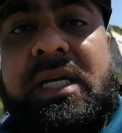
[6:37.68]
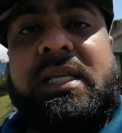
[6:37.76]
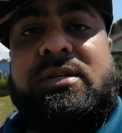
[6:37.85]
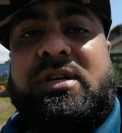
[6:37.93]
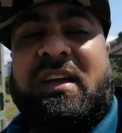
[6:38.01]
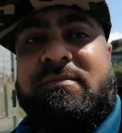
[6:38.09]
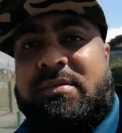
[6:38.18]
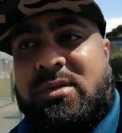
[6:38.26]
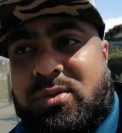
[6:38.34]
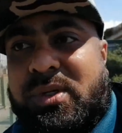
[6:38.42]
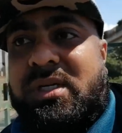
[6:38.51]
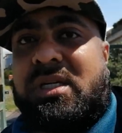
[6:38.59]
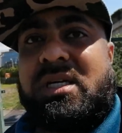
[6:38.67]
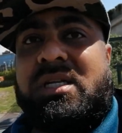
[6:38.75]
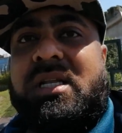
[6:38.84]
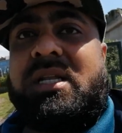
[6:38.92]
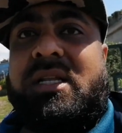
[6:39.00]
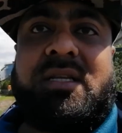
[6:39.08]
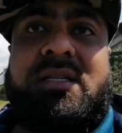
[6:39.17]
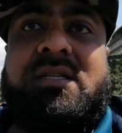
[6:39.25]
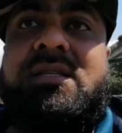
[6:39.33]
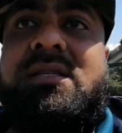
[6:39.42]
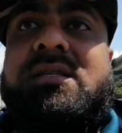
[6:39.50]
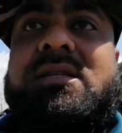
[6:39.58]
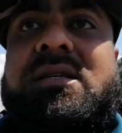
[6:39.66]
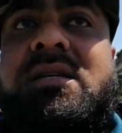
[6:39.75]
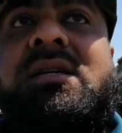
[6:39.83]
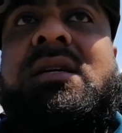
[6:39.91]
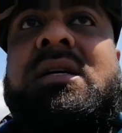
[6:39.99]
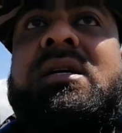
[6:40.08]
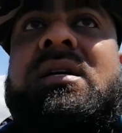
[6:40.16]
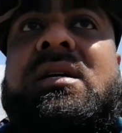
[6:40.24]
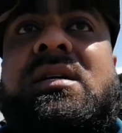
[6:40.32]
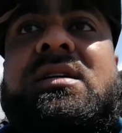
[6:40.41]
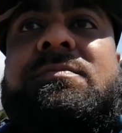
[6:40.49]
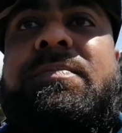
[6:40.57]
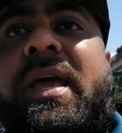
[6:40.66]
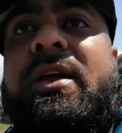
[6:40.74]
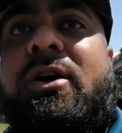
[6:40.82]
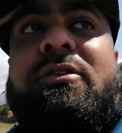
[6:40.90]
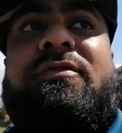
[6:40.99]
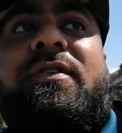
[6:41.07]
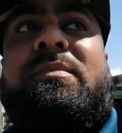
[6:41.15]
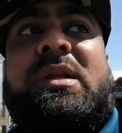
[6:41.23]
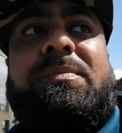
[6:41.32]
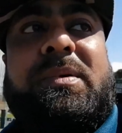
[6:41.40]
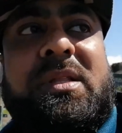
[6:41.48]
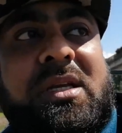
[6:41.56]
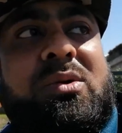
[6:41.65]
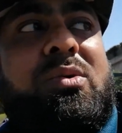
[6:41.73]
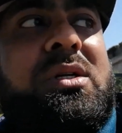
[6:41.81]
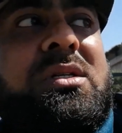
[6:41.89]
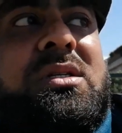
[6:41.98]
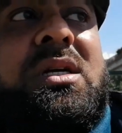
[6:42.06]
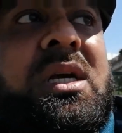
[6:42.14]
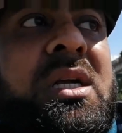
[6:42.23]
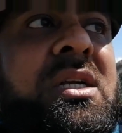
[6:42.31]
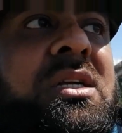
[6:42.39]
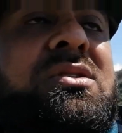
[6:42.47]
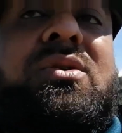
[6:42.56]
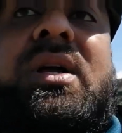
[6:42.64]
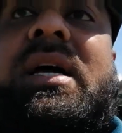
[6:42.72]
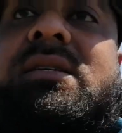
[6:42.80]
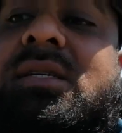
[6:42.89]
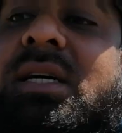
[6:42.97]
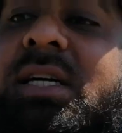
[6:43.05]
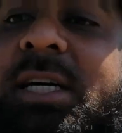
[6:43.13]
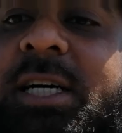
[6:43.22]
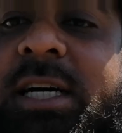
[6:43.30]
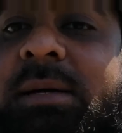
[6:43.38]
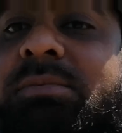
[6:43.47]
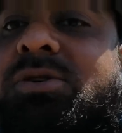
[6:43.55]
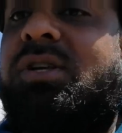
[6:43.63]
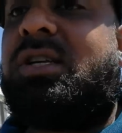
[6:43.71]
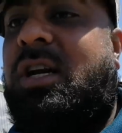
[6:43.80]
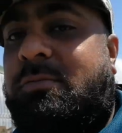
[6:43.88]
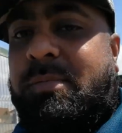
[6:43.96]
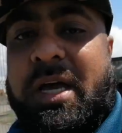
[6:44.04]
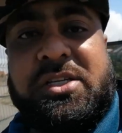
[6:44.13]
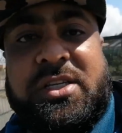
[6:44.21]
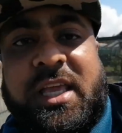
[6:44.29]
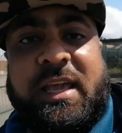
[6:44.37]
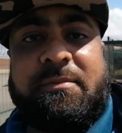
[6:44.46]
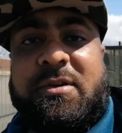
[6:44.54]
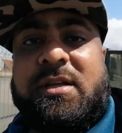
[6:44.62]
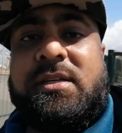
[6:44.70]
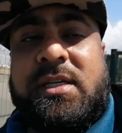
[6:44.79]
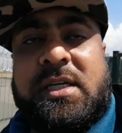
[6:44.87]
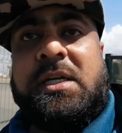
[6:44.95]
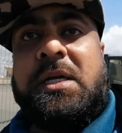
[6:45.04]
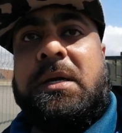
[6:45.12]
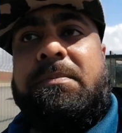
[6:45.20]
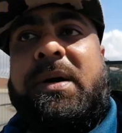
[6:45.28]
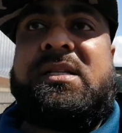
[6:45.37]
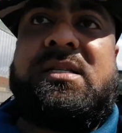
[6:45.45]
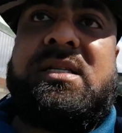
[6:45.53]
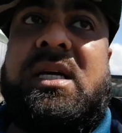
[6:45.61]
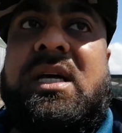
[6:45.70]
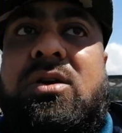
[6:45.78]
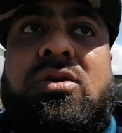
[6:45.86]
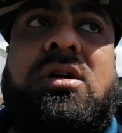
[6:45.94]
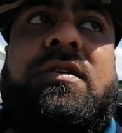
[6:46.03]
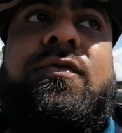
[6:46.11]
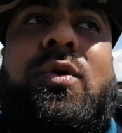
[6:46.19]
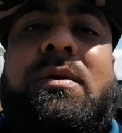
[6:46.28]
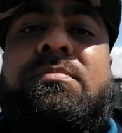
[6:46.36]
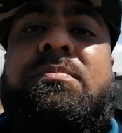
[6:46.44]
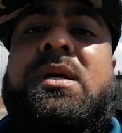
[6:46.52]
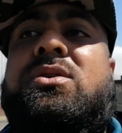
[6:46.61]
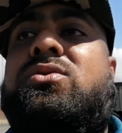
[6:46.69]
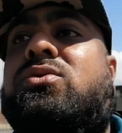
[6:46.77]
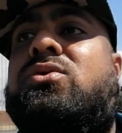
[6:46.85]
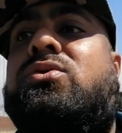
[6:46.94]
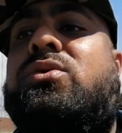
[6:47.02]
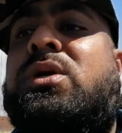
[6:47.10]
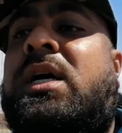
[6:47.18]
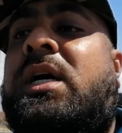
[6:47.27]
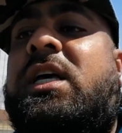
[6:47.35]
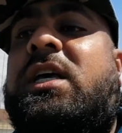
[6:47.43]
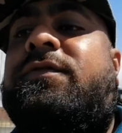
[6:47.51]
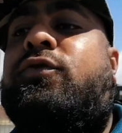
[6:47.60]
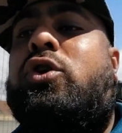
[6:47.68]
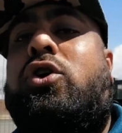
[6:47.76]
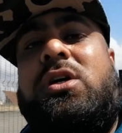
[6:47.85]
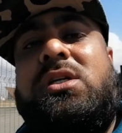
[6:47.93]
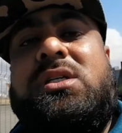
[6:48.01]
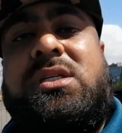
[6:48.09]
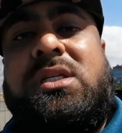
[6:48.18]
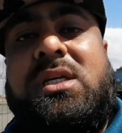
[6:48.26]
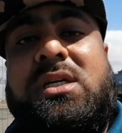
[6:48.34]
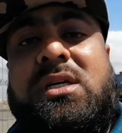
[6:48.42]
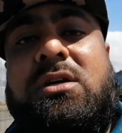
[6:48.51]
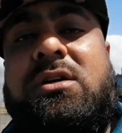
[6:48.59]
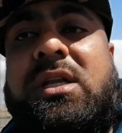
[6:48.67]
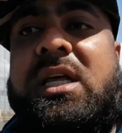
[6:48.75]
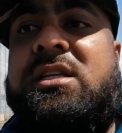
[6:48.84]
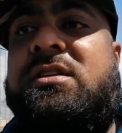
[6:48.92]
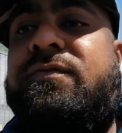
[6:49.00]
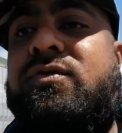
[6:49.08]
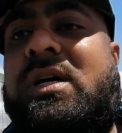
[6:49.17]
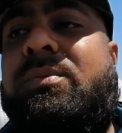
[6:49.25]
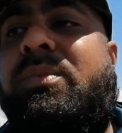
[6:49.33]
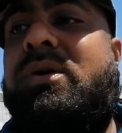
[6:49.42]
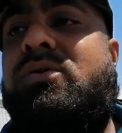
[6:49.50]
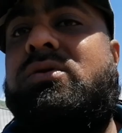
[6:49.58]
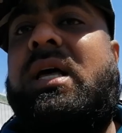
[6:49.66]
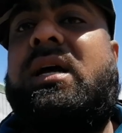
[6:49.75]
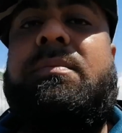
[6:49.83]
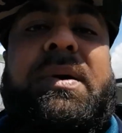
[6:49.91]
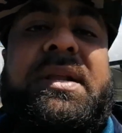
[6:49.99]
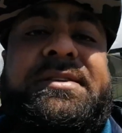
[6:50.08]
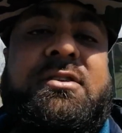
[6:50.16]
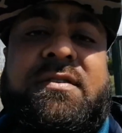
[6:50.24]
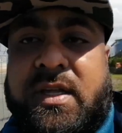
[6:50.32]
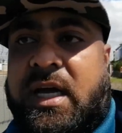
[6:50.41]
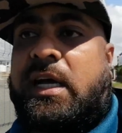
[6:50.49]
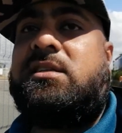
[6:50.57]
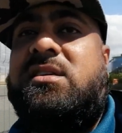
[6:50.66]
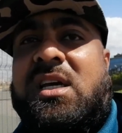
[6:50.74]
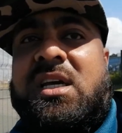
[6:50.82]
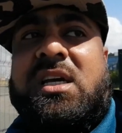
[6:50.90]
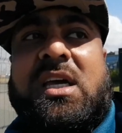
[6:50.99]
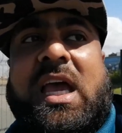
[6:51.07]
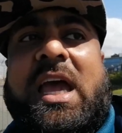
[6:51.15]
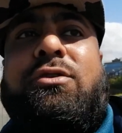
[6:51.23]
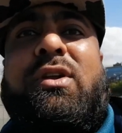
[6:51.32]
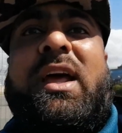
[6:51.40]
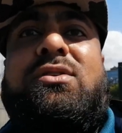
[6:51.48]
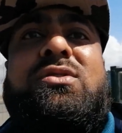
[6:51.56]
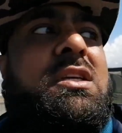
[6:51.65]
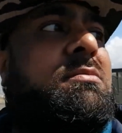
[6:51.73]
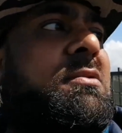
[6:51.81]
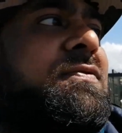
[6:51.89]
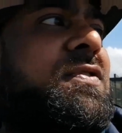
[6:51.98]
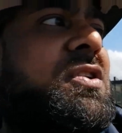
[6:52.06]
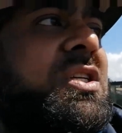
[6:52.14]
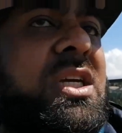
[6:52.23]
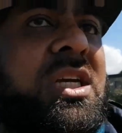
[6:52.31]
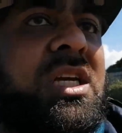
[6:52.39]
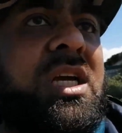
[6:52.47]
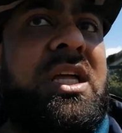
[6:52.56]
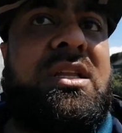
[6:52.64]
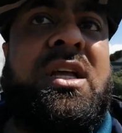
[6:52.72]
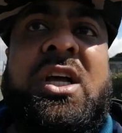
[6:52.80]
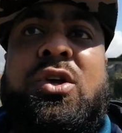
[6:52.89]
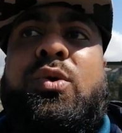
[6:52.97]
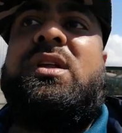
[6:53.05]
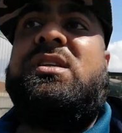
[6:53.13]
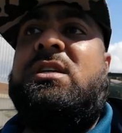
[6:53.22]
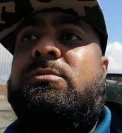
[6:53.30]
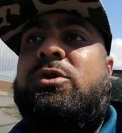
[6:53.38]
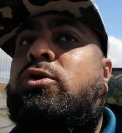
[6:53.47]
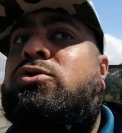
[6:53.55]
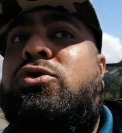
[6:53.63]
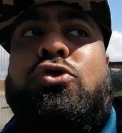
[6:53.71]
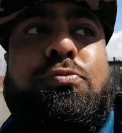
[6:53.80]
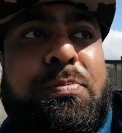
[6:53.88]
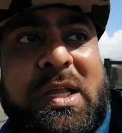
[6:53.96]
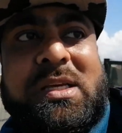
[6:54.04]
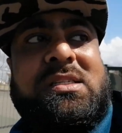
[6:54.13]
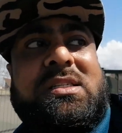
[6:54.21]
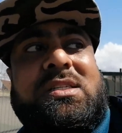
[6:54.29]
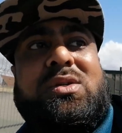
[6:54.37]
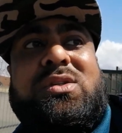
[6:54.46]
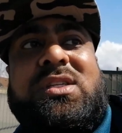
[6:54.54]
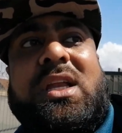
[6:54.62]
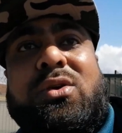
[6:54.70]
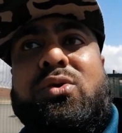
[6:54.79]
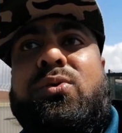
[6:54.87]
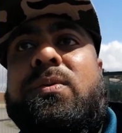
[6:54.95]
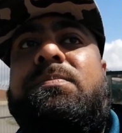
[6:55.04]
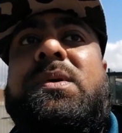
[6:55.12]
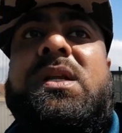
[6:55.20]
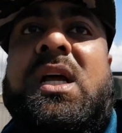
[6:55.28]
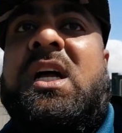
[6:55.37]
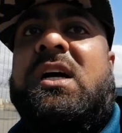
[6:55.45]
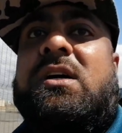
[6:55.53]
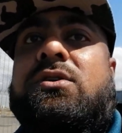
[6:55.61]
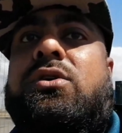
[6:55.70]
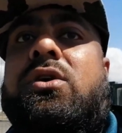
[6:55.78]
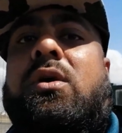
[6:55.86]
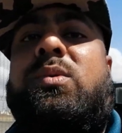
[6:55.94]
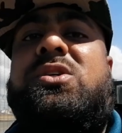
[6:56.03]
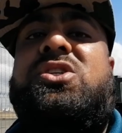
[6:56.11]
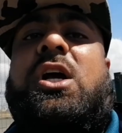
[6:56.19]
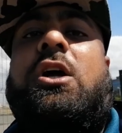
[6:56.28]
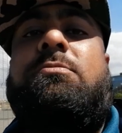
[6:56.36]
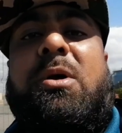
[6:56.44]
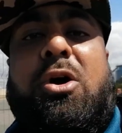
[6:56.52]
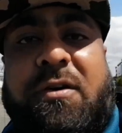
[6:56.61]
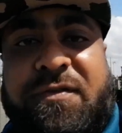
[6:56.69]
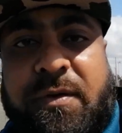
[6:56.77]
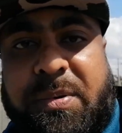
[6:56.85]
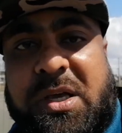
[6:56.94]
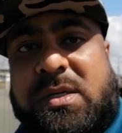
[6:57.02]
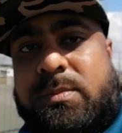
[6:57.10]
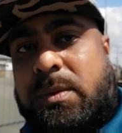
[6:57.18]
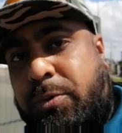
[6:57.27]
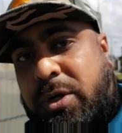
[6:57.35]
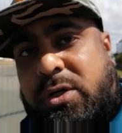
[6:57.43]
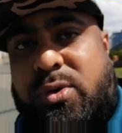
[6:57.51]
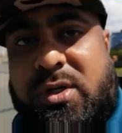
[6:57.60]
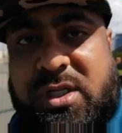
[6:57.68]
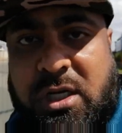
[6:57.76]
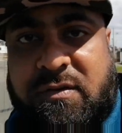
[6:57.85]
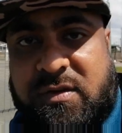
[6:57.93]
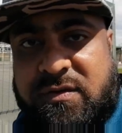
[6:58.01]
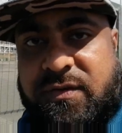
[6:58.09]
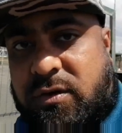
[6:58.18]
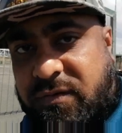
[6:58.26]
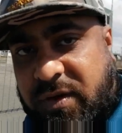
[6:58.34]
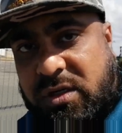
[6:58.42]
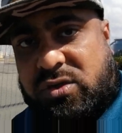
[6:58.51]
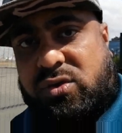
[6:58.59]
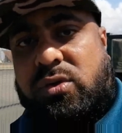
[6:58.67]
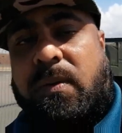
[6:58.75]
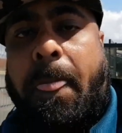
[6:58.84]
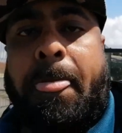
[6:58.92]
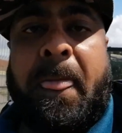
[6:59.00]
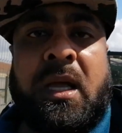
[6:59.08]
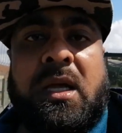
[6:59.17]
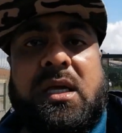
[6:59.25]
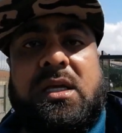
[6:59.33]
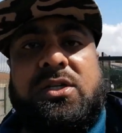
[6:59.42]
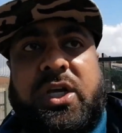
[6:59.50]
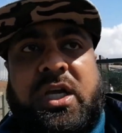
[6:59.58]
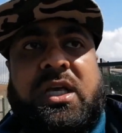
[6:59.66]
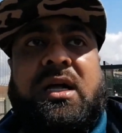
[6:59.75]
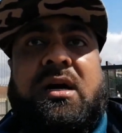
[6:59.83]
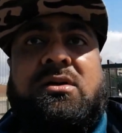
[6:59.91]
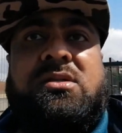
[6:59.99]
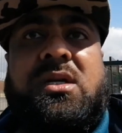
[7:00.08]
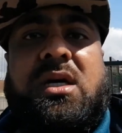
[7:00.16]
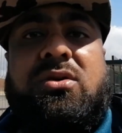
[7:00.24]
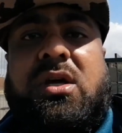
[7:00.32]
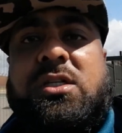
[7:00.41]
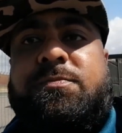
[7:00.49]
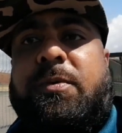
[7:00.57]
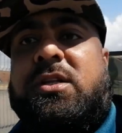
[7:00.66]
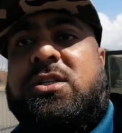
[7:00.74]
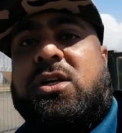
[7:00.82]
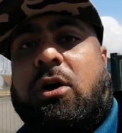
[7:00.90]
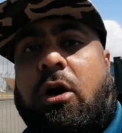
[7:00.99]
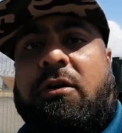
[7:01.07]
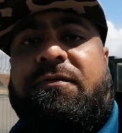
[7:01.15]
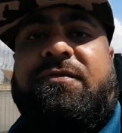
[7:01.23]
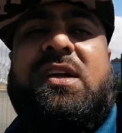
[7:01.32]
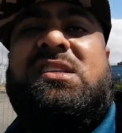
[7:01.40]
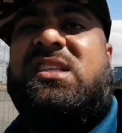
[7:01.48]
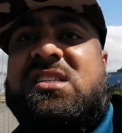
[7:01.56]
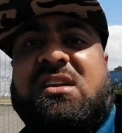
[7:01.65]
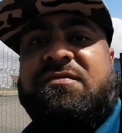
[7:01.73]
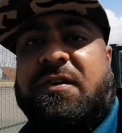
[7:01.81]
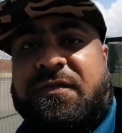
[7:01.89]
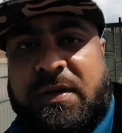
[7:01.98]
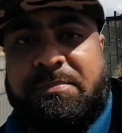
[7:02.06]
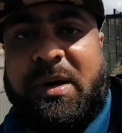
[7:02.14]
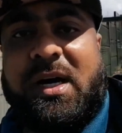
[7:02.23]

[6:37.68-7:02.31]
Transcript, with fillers: yeah that's what i've been doing and, and paying off i'm reaping the rewards so guys uh, i'm sorting out my action camera but uh, look if you want me to if you're a connoisseur right if you're someone who's like a patron of the arts and you like to see me fishing and you want to see me go to new places or try new equipment you can always check out my Ko-fi page i'm going to put it towards the end of this video very soon check it out uh, you can sponsor coffee less than 50